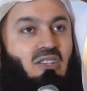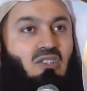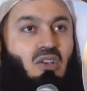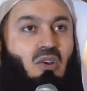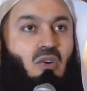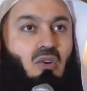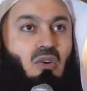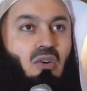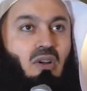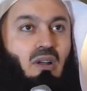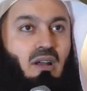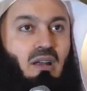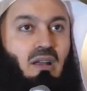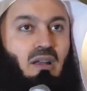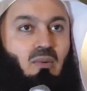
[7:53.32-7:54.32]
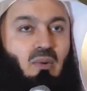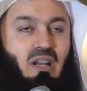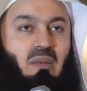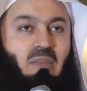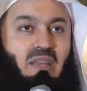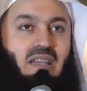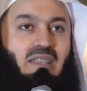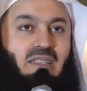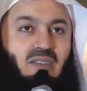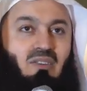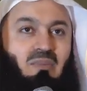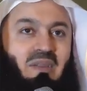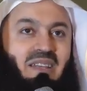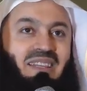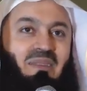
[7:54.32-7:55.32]
So what I mean is, I
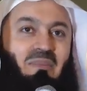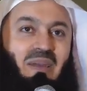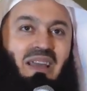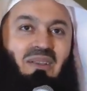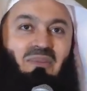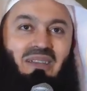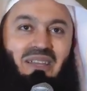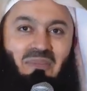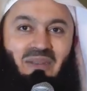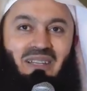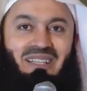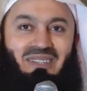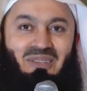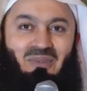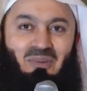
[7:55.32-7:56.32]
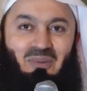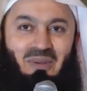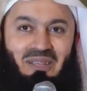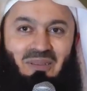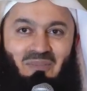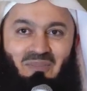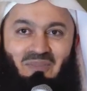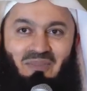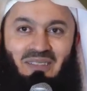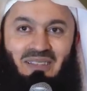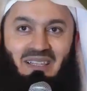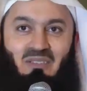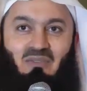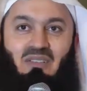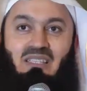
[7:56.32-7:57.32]
don't mean it the bad way, I mean it the good way.
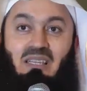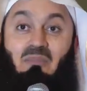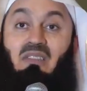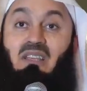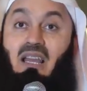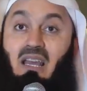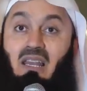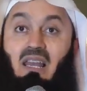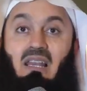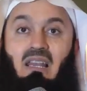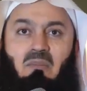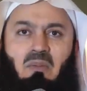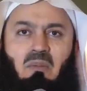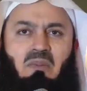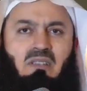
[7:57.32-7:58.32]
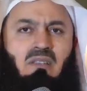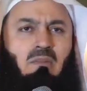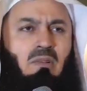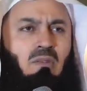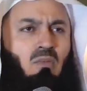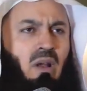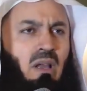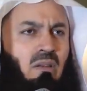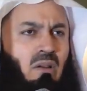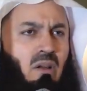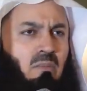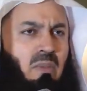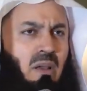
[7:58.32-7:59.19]
If it's something halal and permissible, why not?